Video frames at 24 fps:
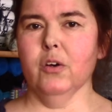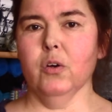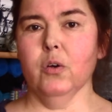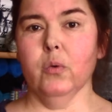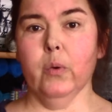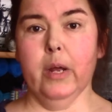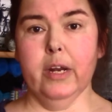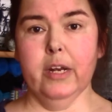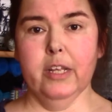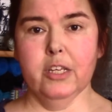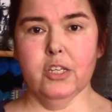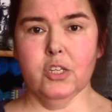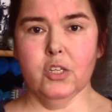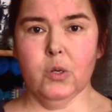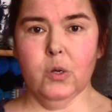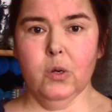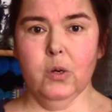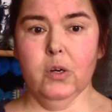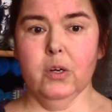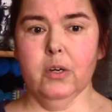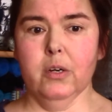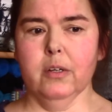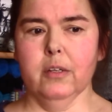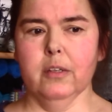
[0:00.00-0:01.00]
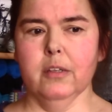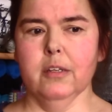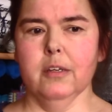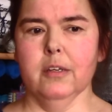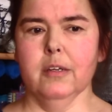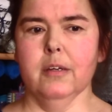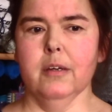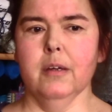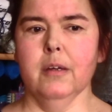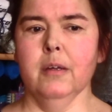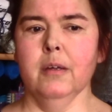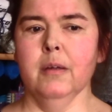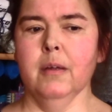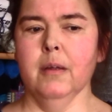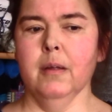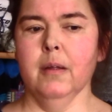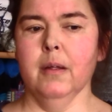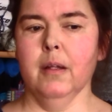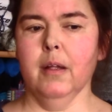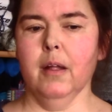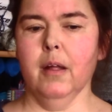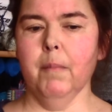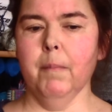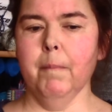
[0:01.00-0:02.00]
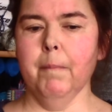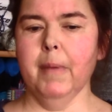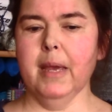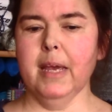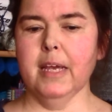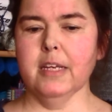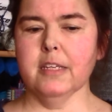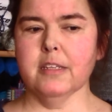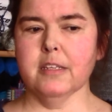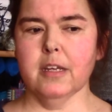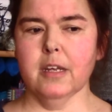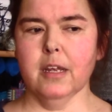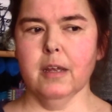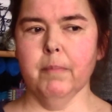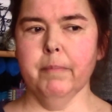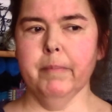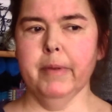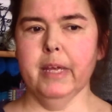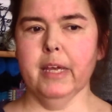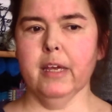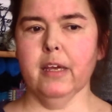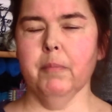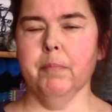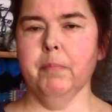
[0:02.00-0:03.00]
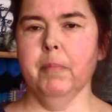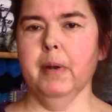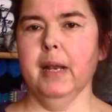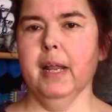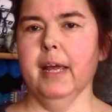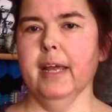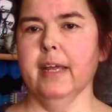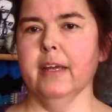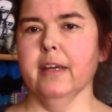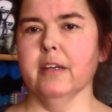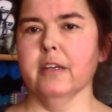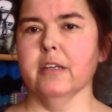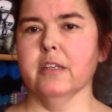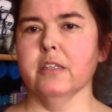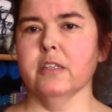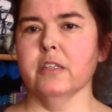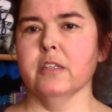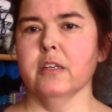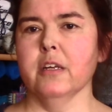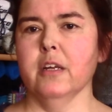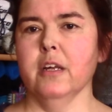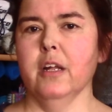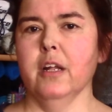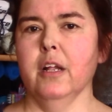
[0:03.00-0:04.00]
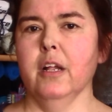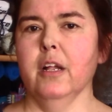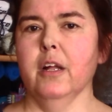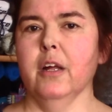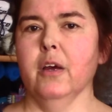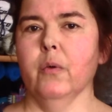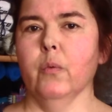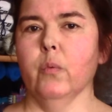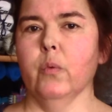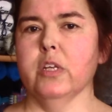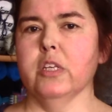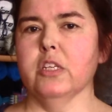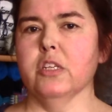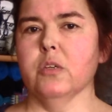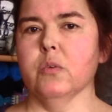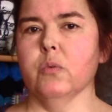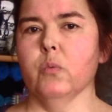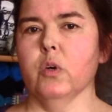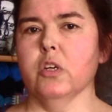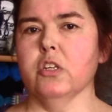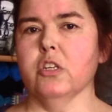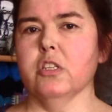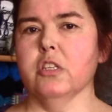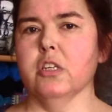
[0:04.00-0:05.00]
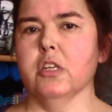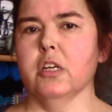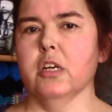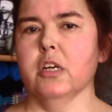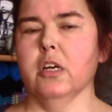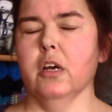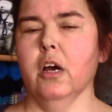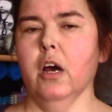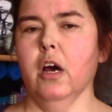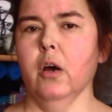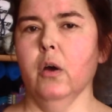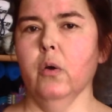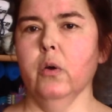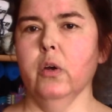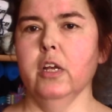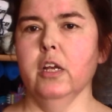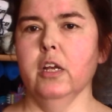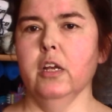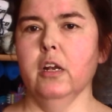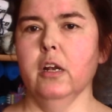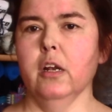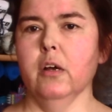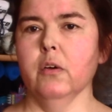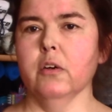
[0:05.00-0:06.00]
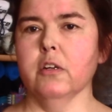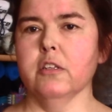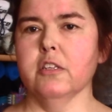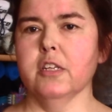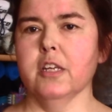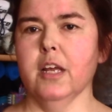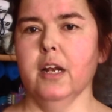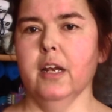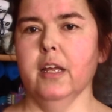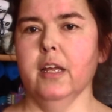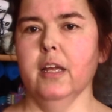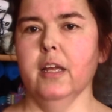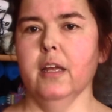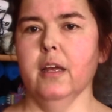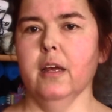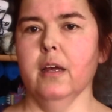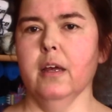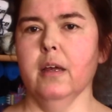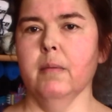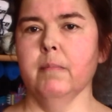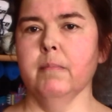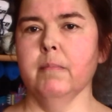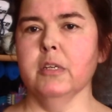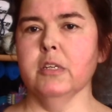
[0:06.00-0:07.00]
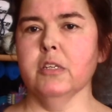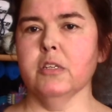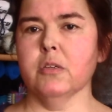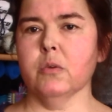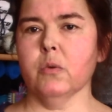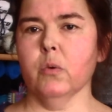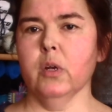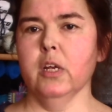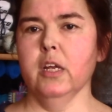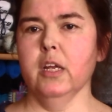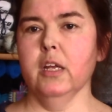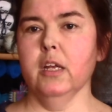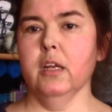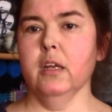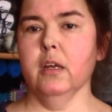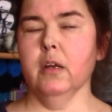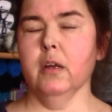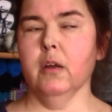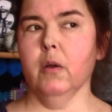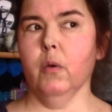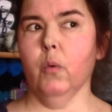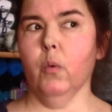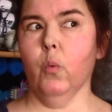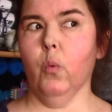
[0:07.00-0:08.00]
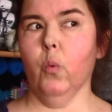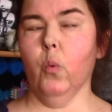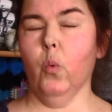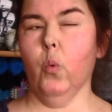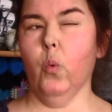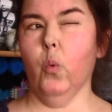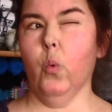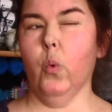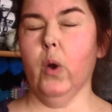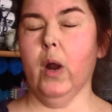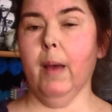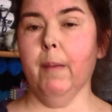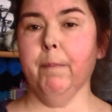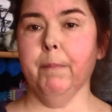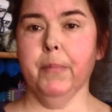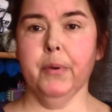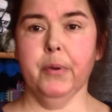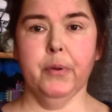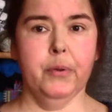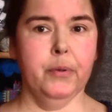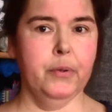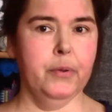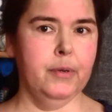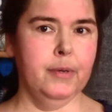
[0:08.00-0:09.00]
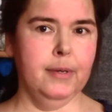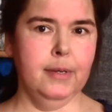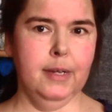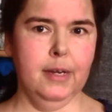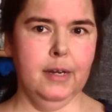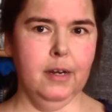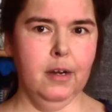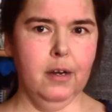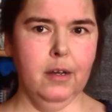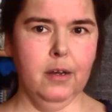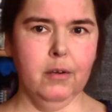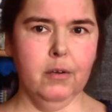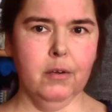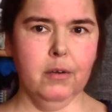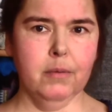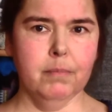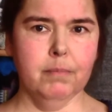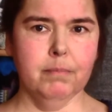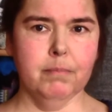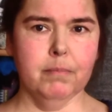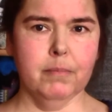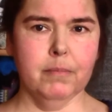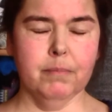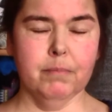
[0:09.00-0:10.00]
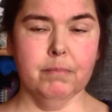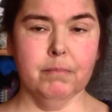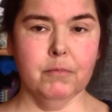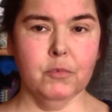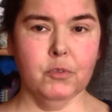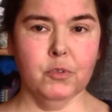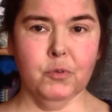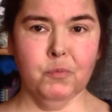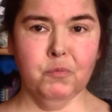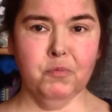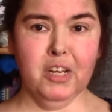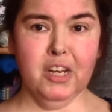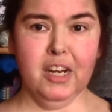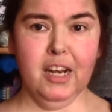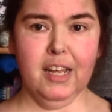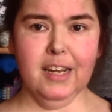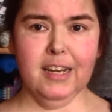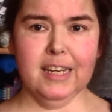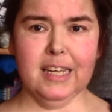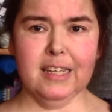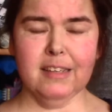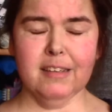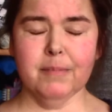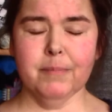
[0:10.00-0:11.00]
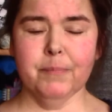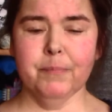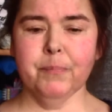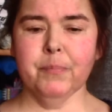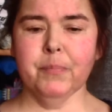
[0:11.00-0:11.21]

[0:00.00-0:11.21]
already saw the amazing big blanket, which was the Hoarder Locatelli mystery wrap knit along, something like that.